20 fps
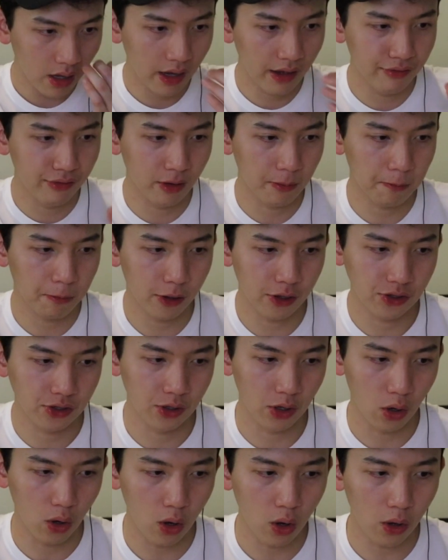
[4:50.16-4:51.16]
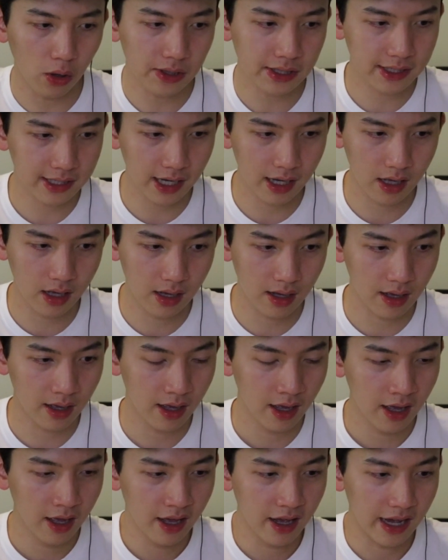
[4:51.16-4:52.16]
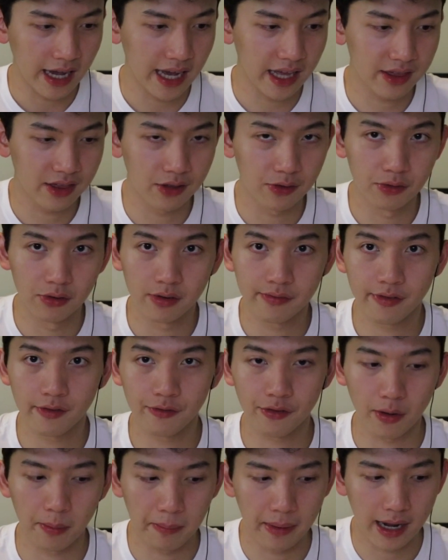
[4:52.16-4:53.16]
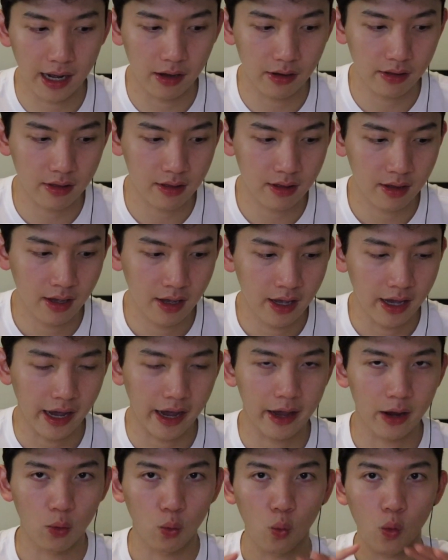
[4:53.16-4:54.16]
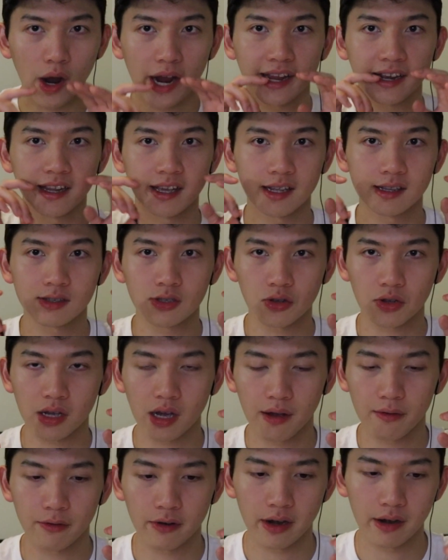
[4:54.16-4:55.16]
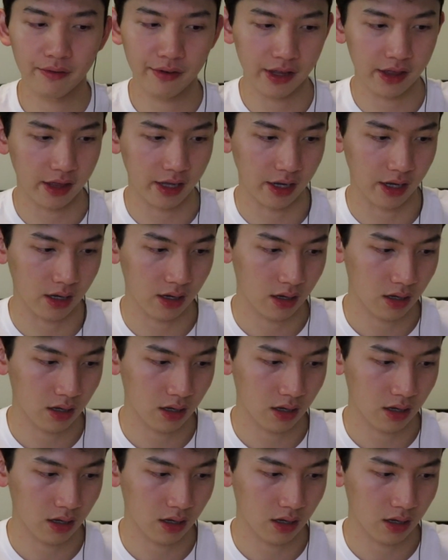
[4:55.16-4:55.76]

if you put your whole tongue at the roof of your mouth and widen it to cover everything.